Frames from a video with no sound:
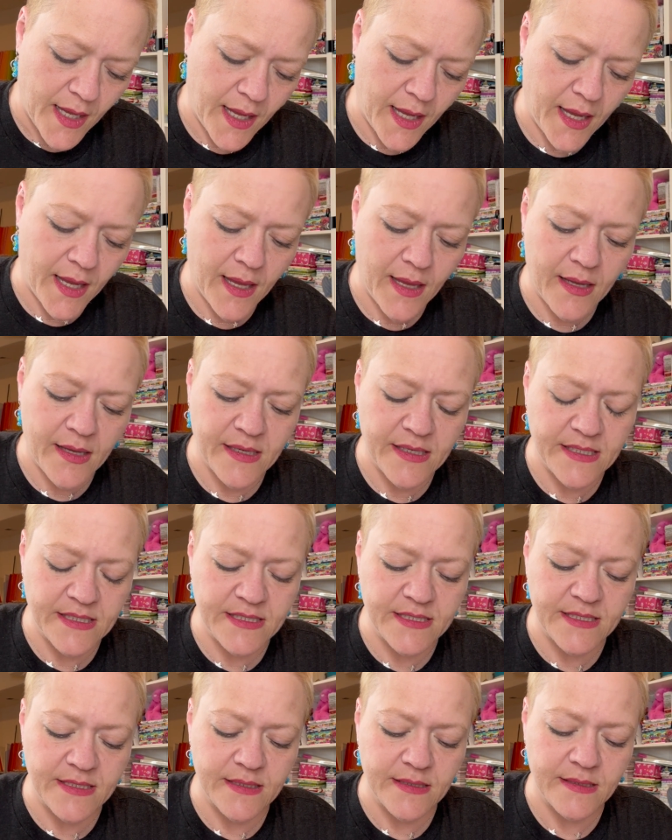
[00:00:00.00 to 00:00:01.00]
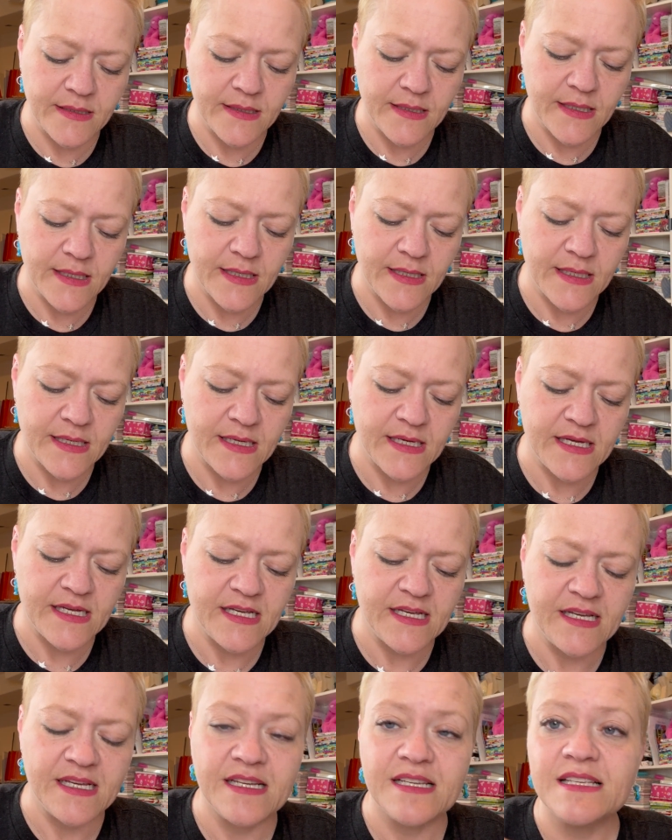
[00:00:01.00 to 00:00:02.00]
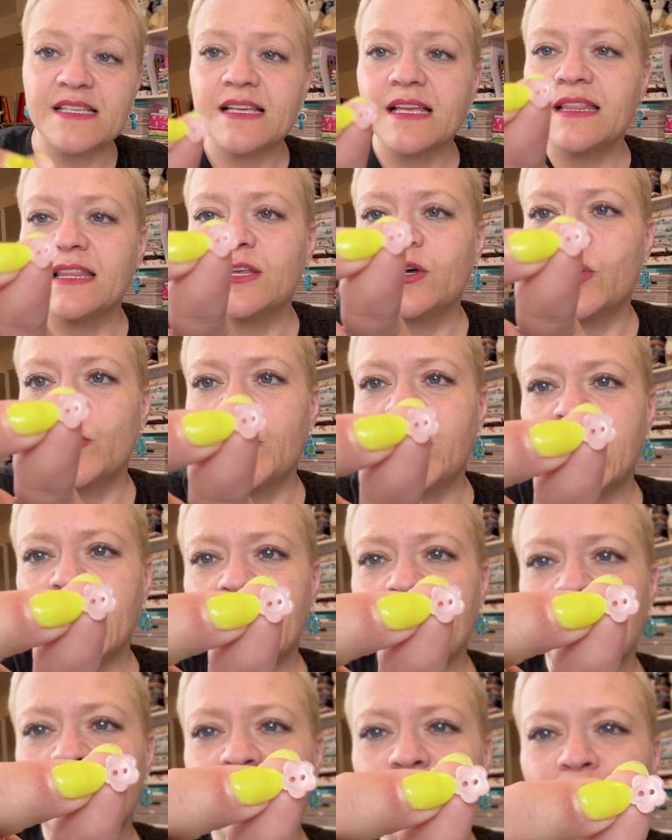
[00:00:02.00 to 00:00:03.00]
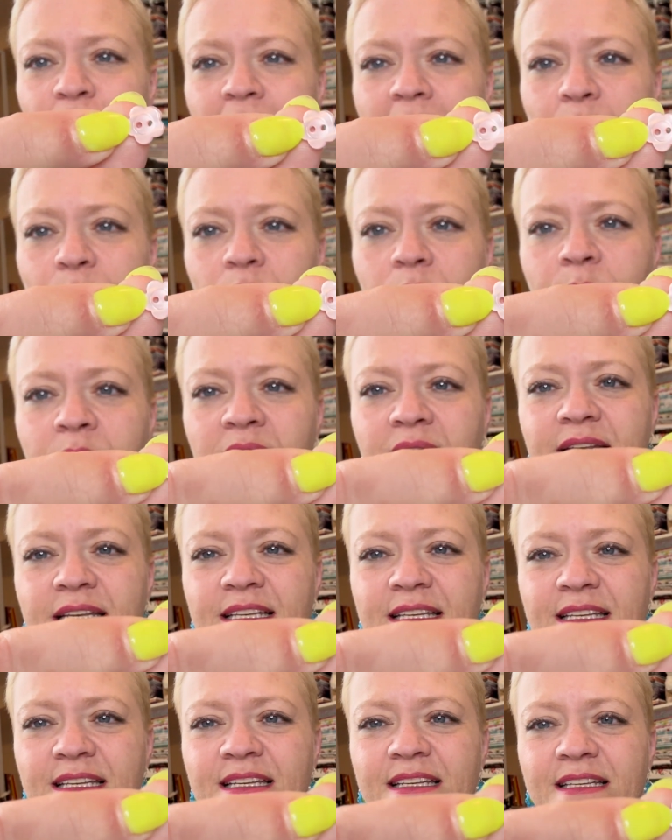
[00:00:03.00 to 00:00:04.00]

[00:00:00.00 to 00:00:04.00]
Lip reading: And so the little pink flower button.